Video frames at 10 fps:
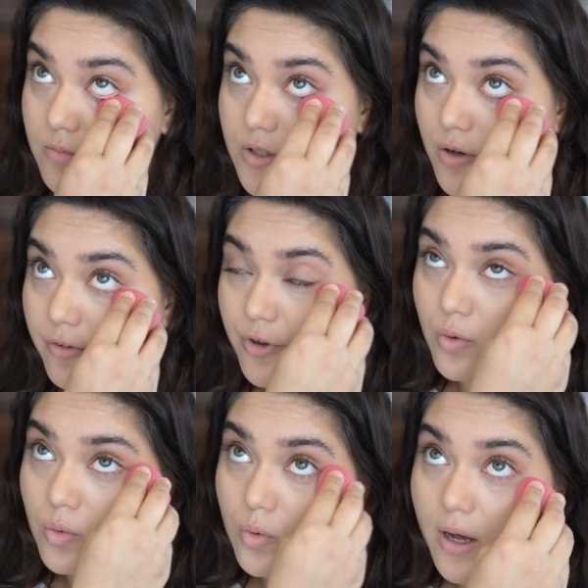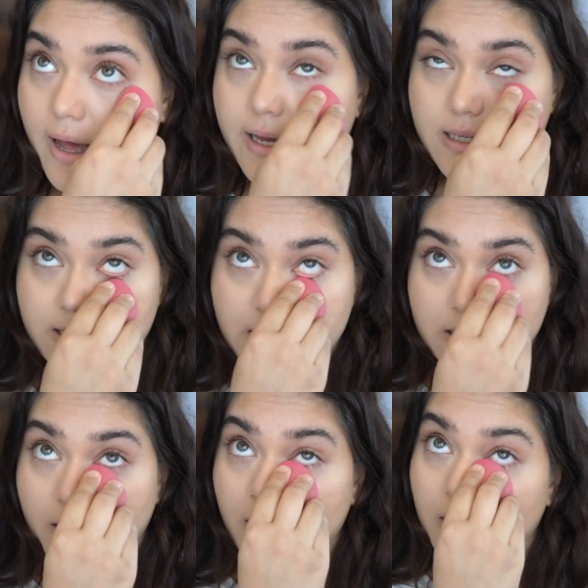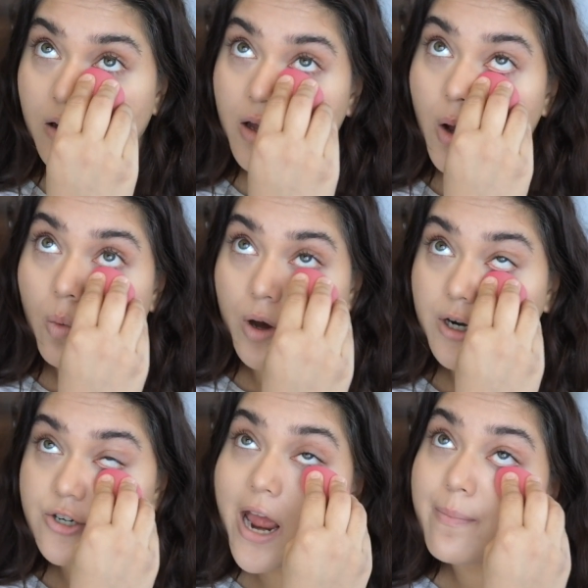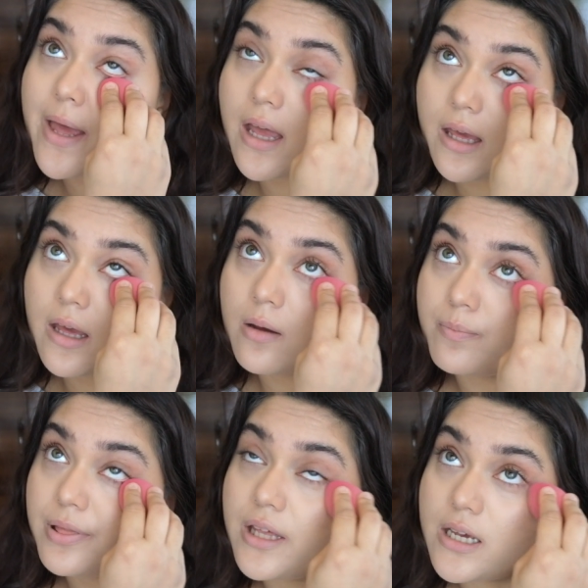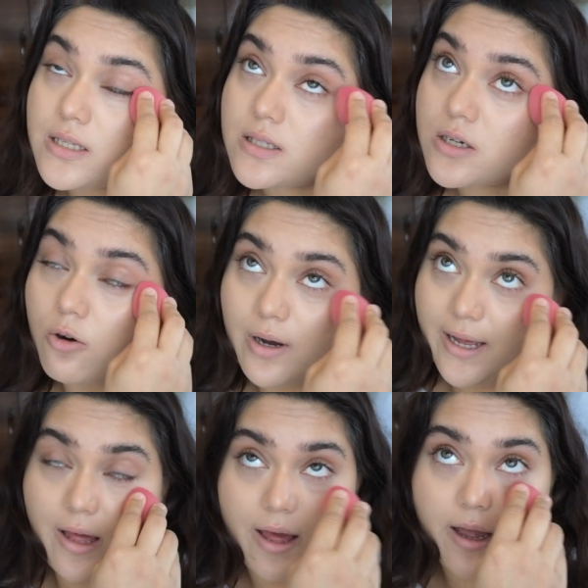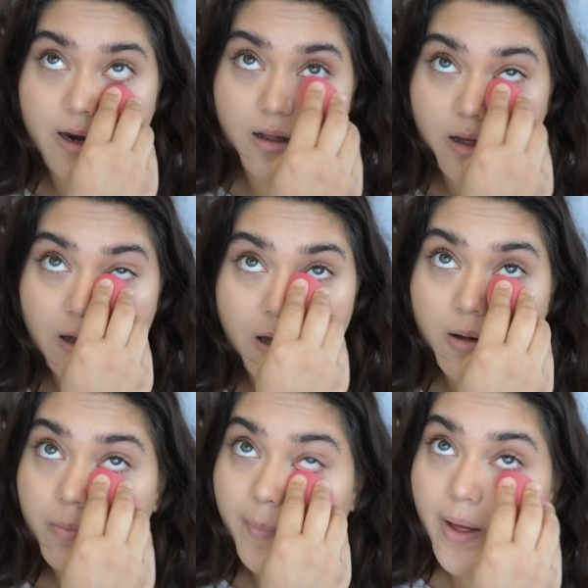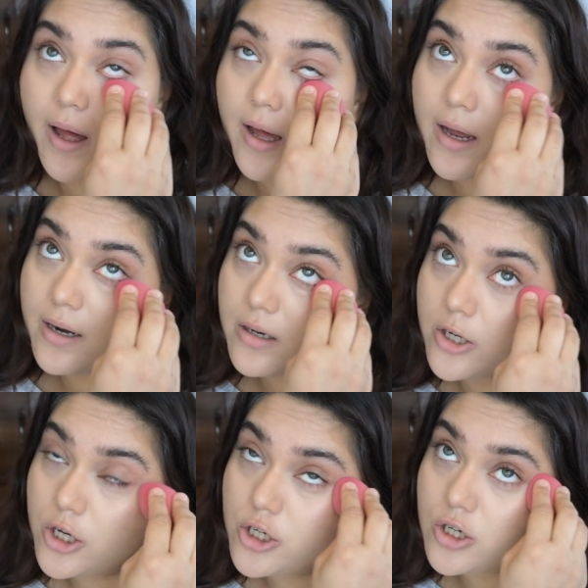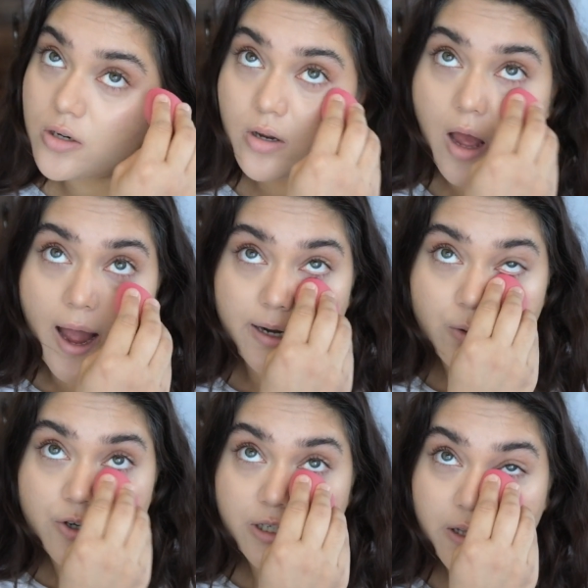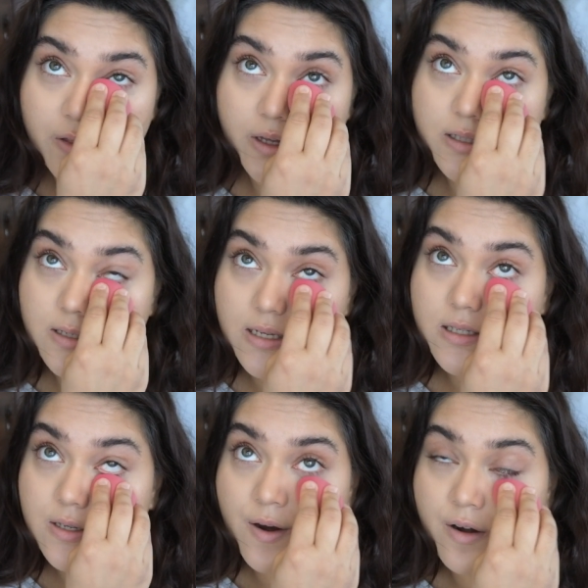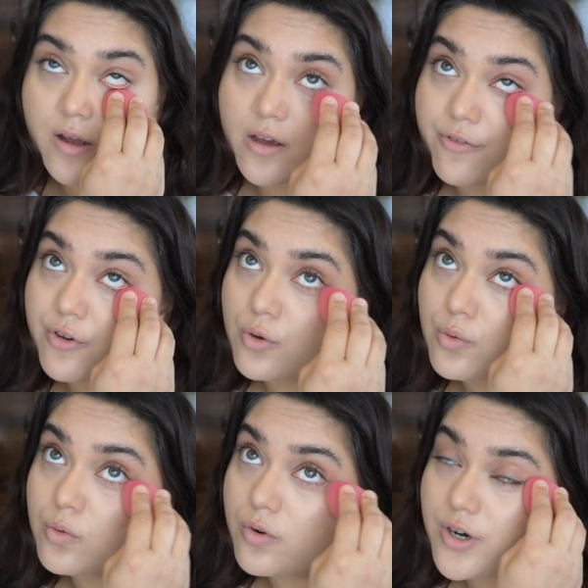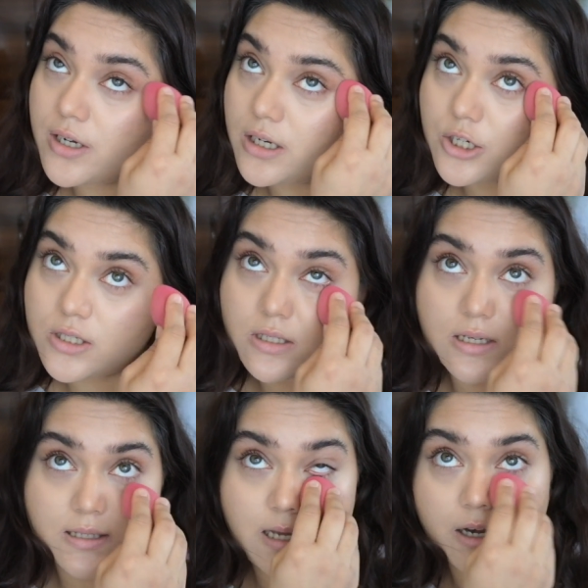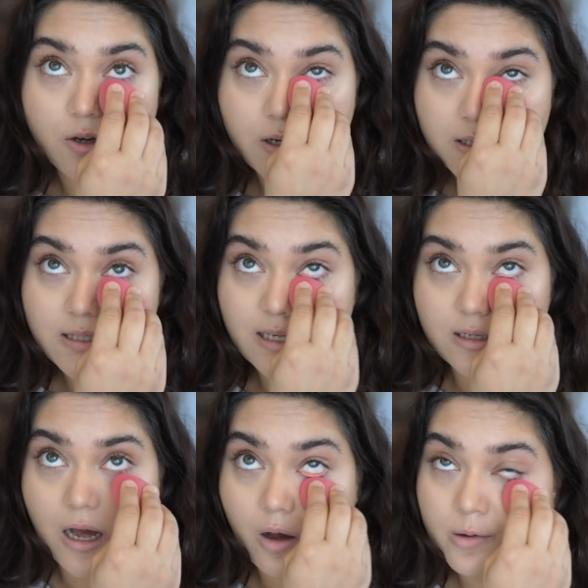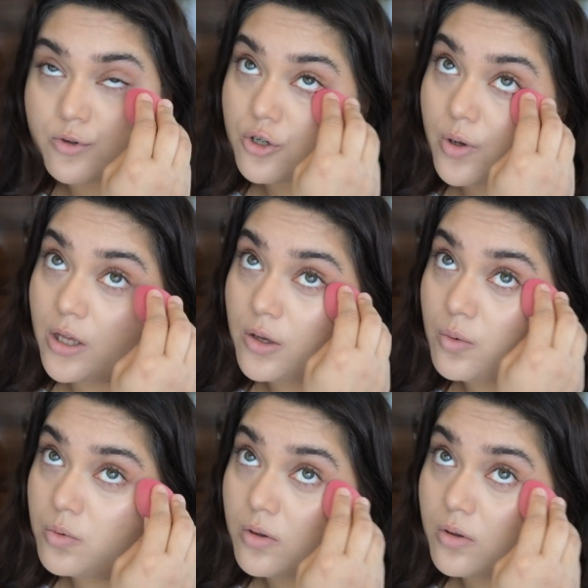So if you guys want to try baking, please go ahead, but I don't really think it's necessary if you really just set your concealer how I'm showing you.